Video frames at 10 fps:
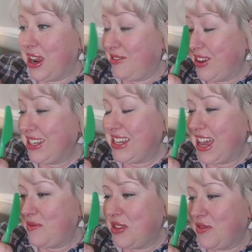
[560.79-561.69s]
I went to
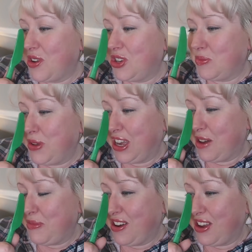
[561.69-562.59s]
have in the furniture pickup